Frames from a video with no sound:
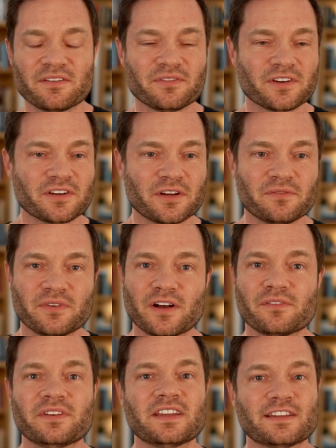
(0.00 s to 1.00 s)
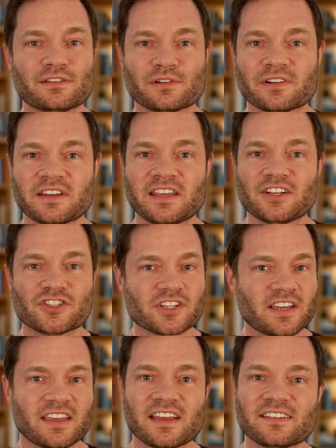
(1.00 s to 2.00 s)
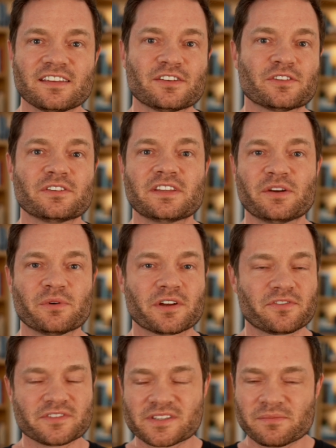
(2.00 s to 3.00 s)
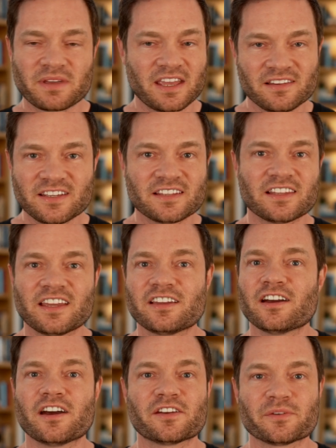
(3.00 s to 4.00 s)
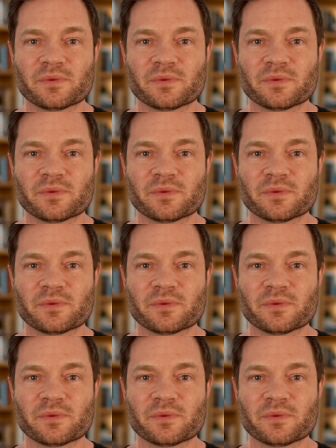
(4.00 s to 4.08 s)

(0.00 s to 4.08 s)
ever-evolving and learning gigantic neural network for some alien-like god or